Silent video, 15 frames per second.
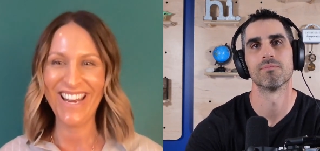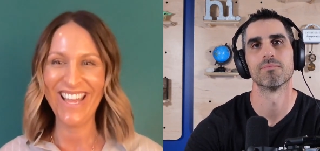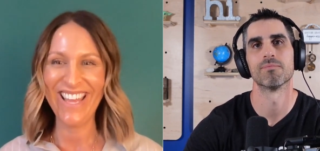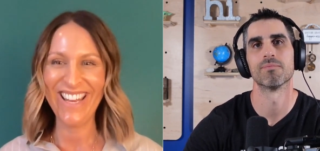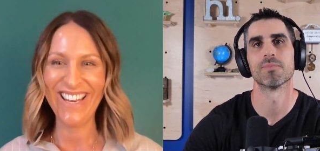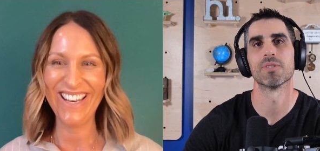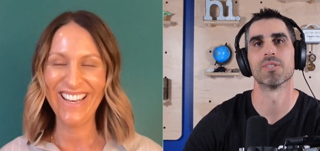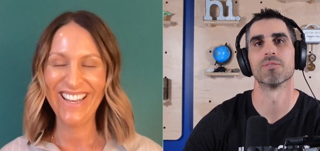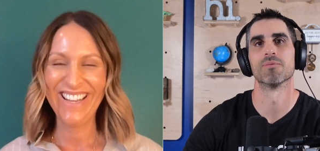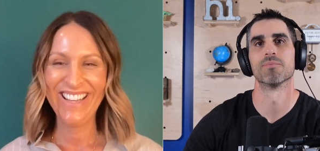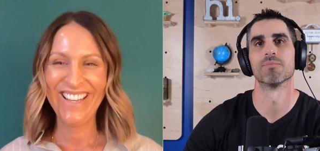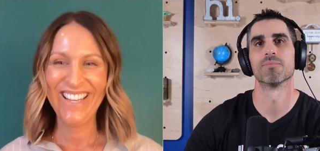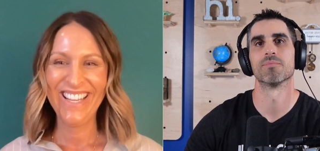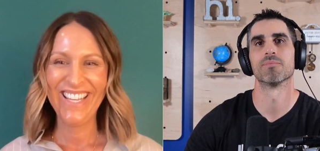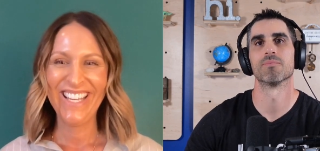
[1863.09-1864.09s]
Speaker 1: in it. Yeah.
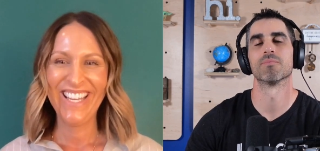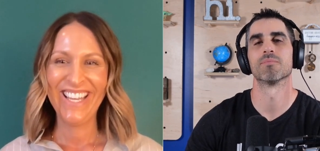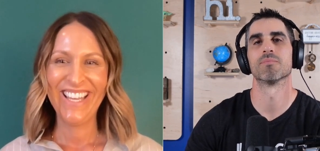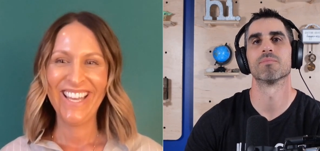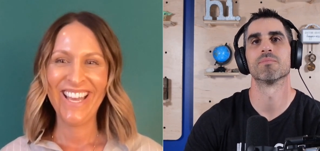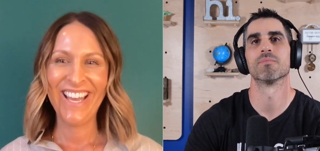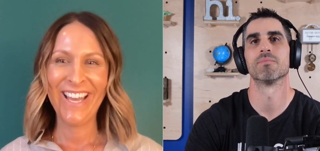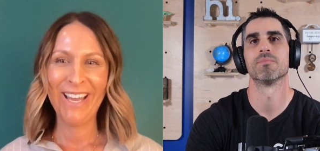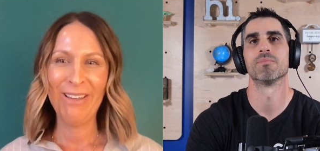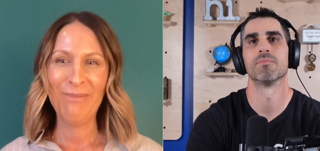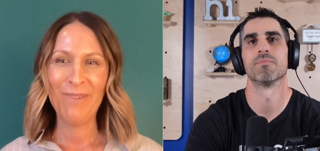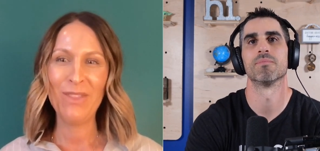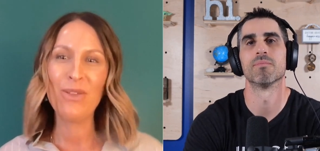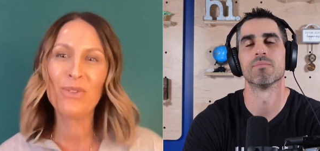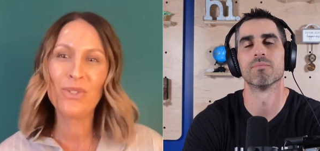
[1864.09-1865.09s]

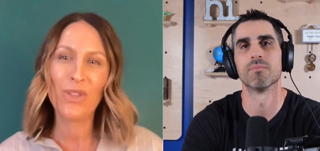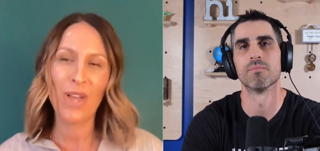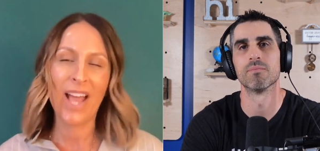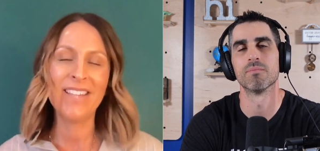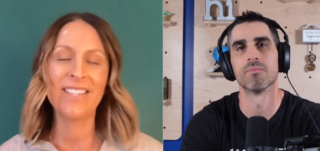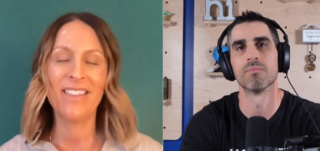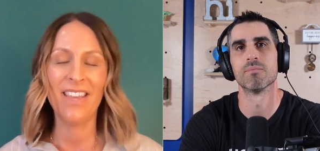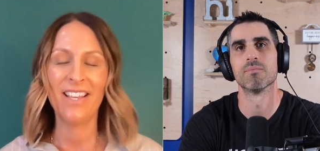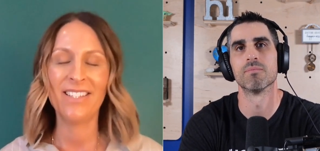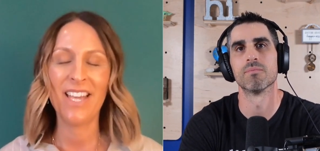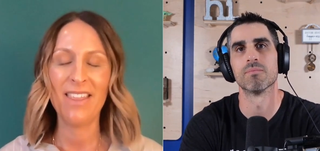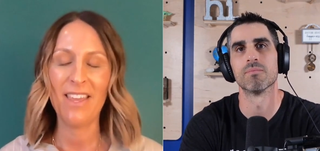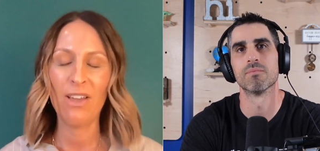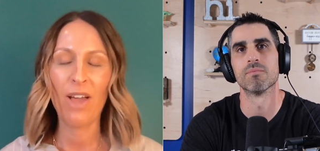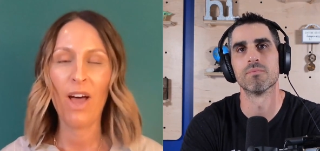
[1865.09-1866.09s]
Um, and those are the kinds of
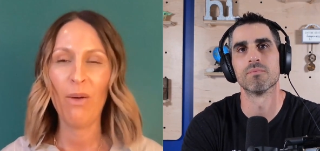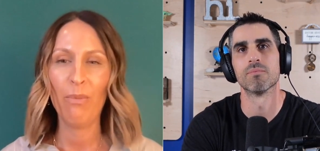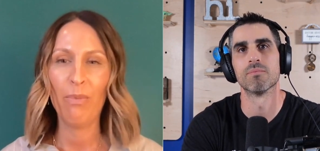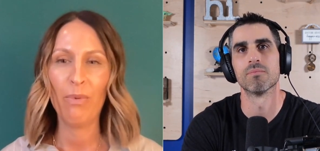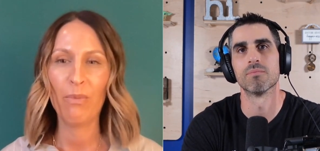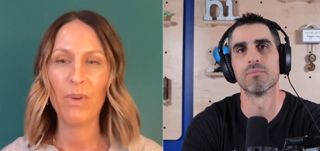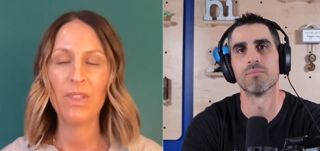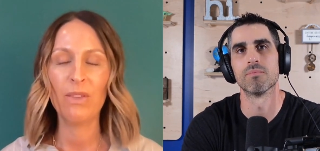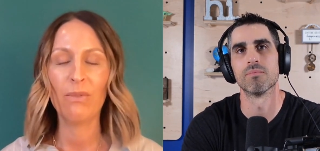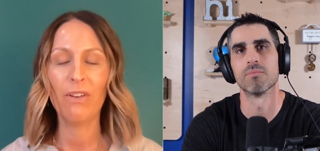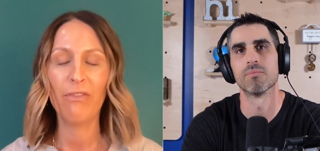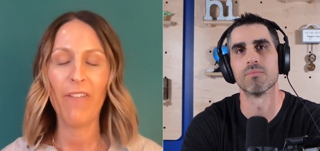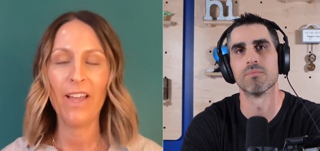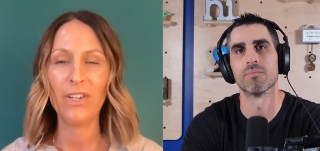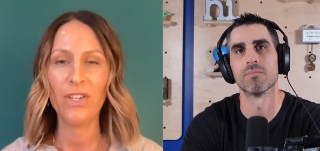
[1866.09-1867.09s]
things I think help with the
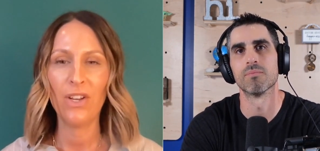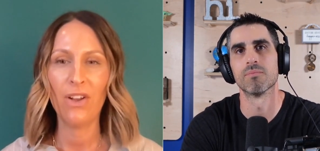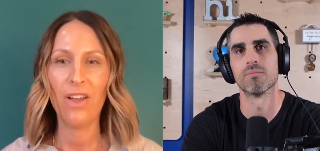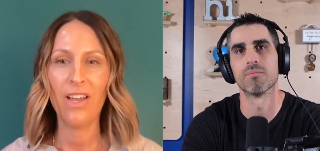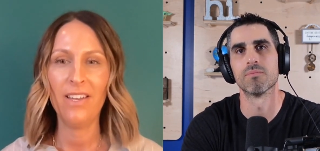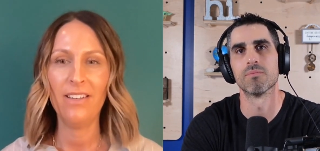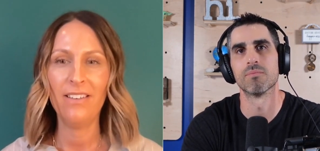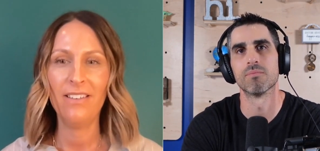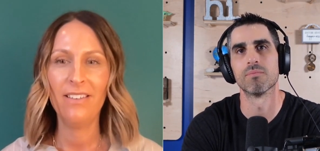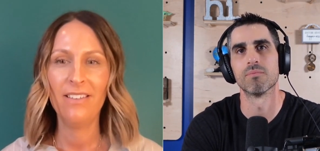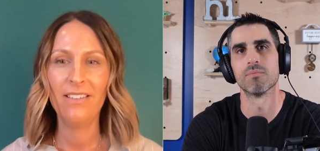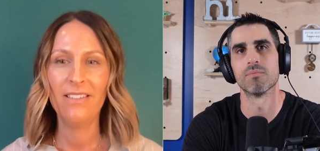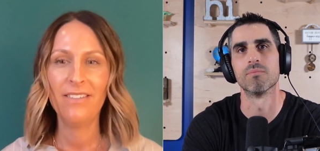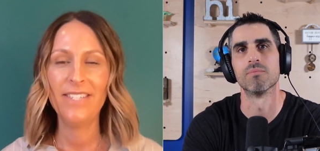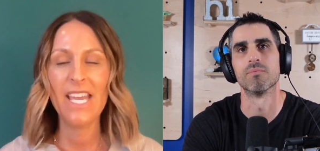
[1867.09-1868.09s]
reflection on
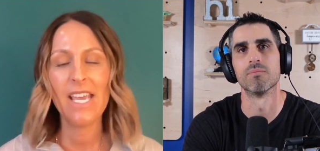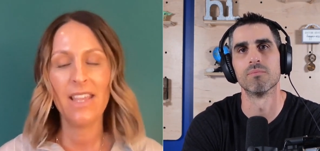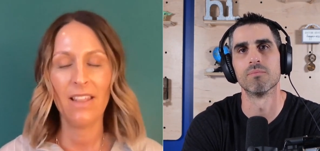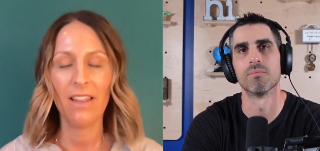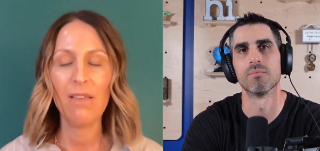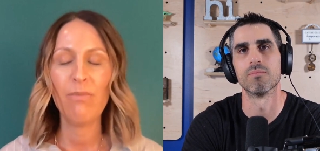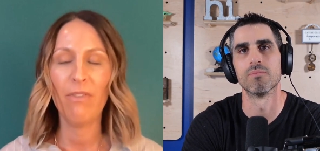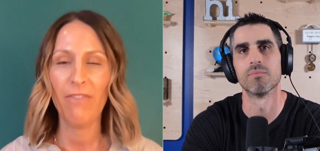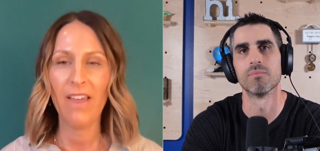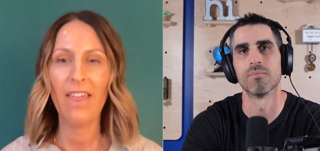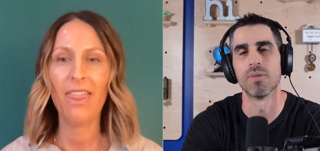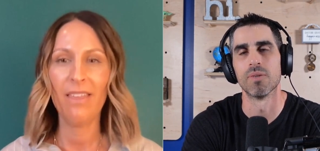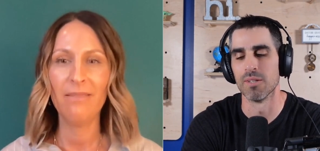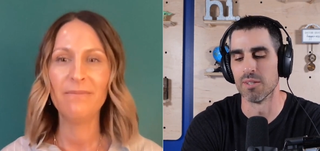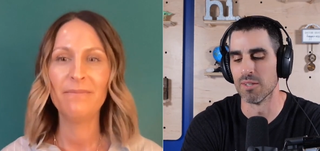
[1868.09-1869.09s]
taking the leap of
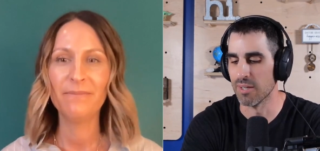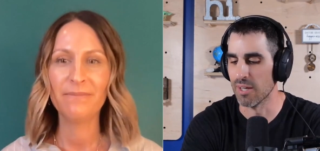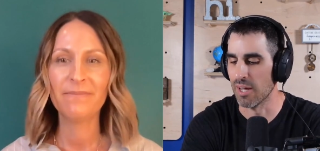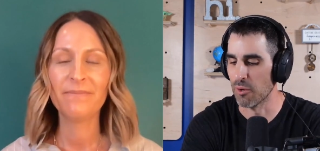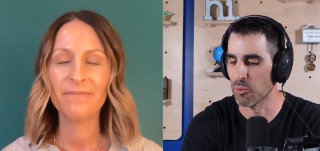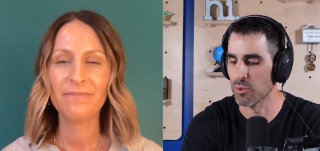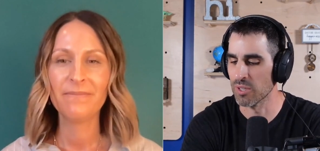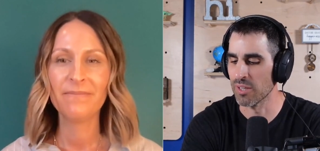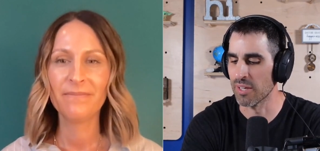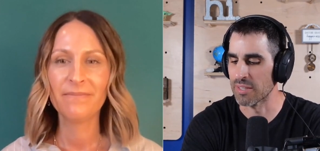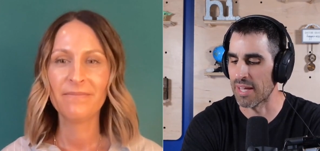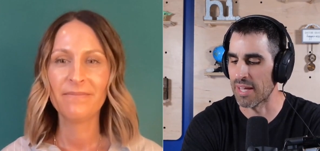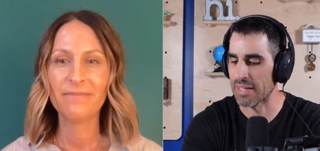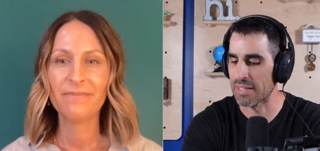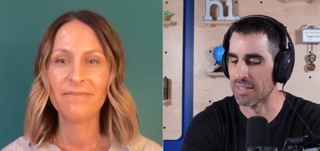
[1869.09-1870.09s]
faith.
Speaker 2: Yeah, I really like
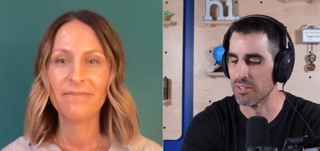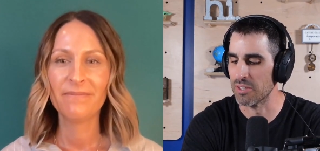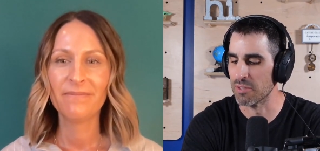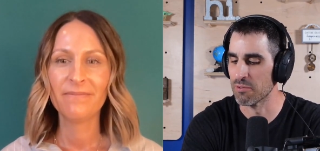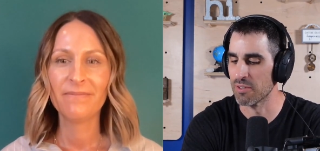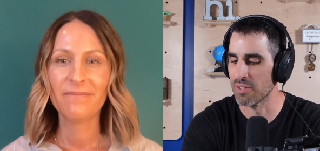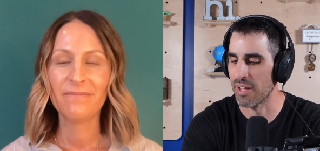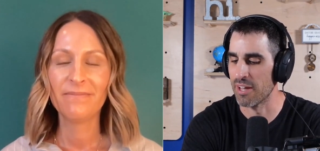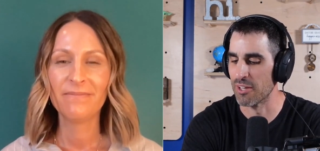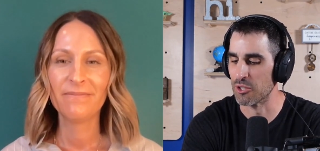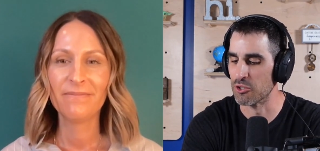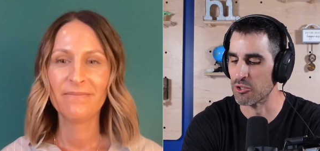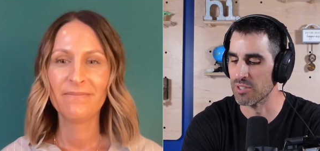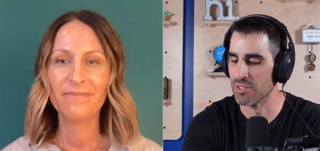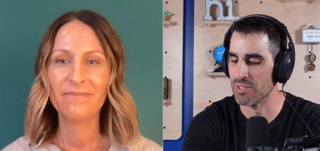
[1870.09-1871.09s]
that cliff
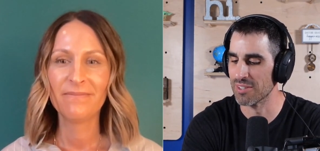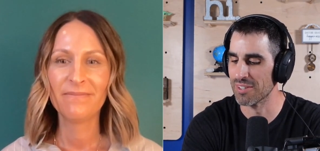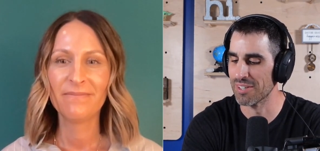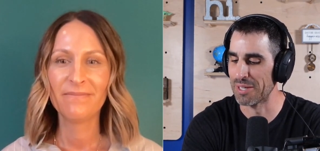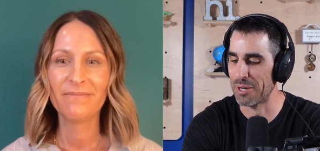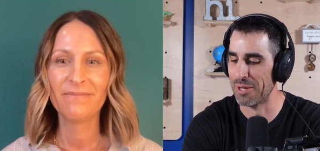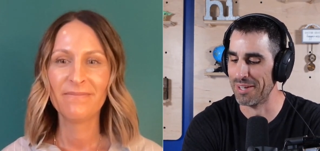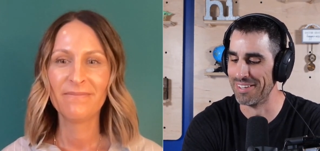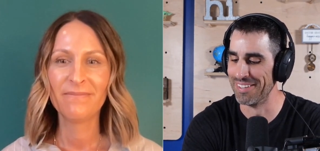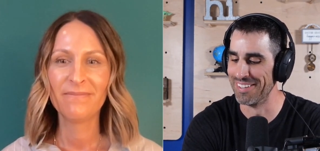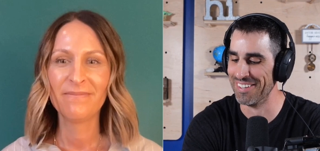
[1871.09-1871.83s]
analogy. Uh,